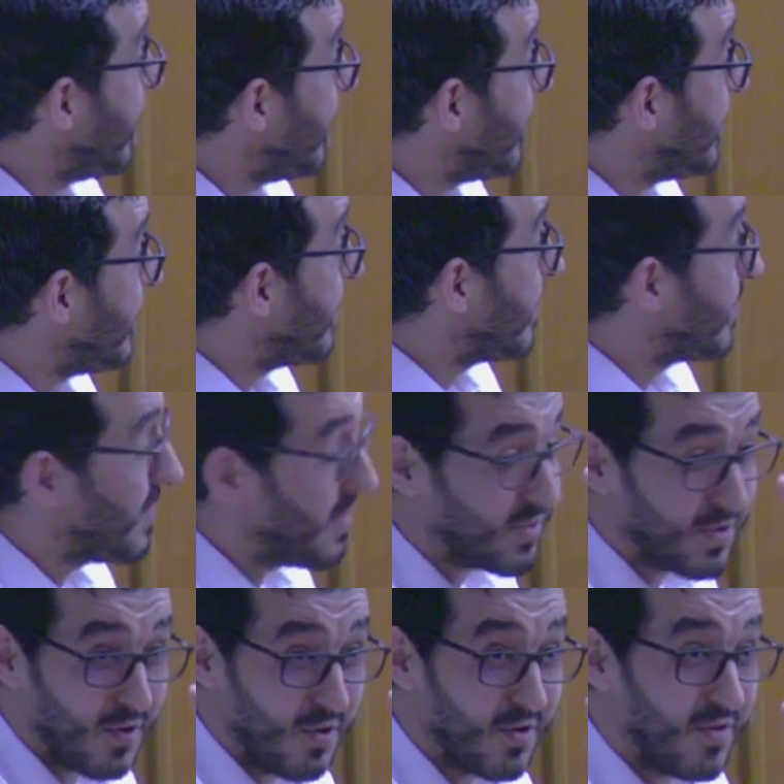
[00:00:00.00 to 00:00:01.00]
Here,
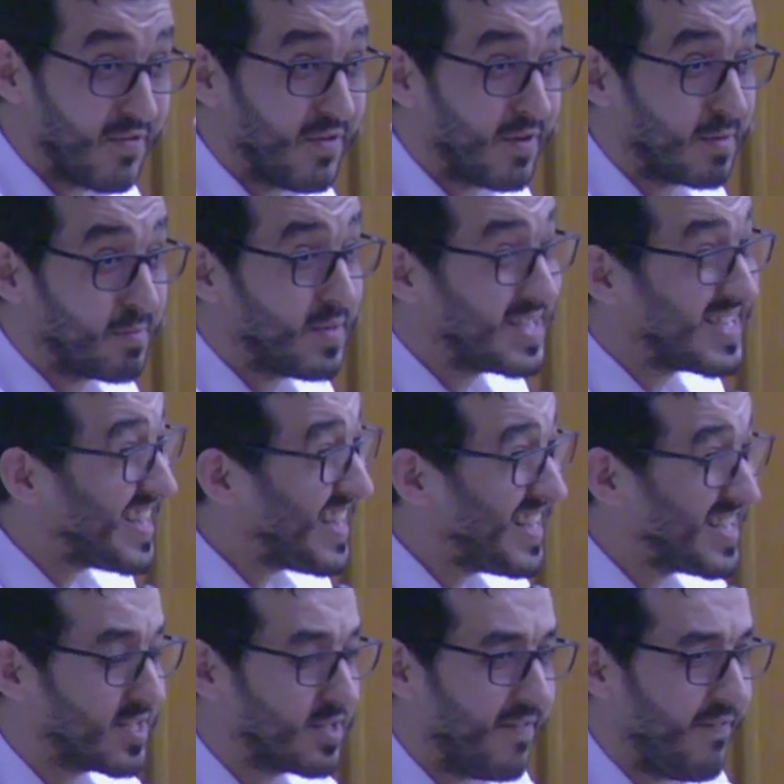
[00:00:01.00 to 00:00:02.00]
the government
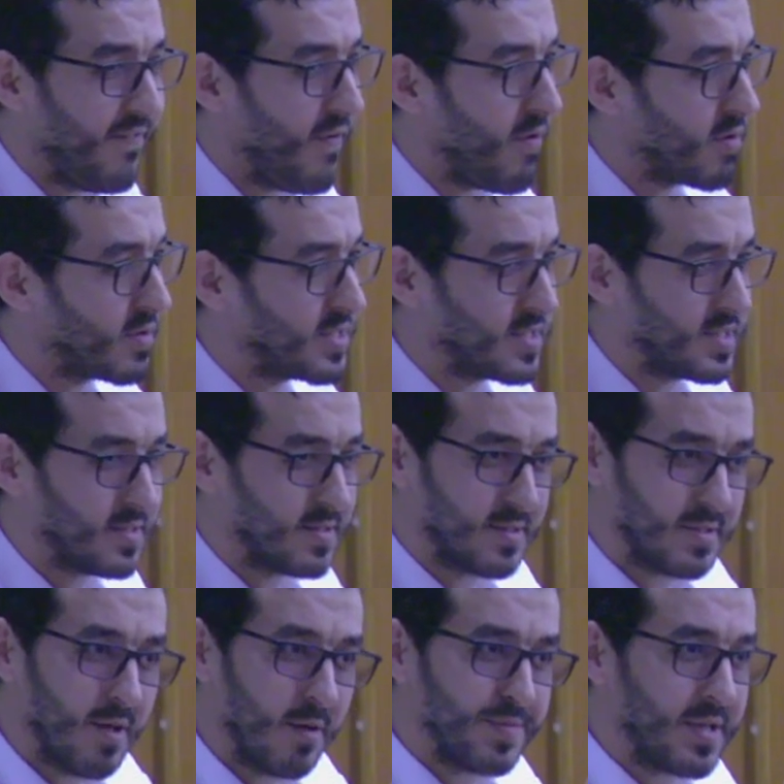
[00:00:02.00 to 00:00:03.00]
is the first
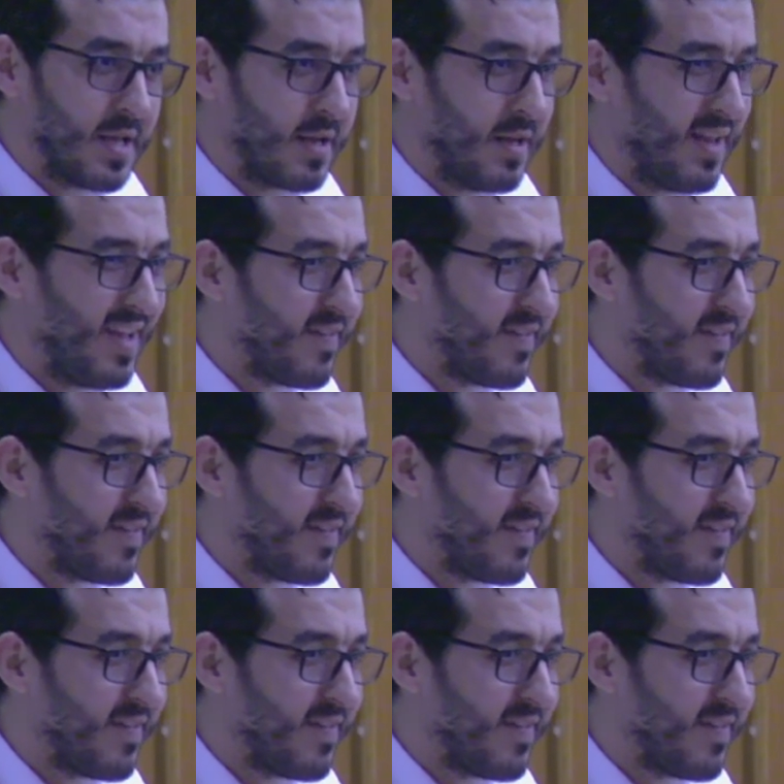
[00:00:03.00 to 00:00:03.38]
obstacle.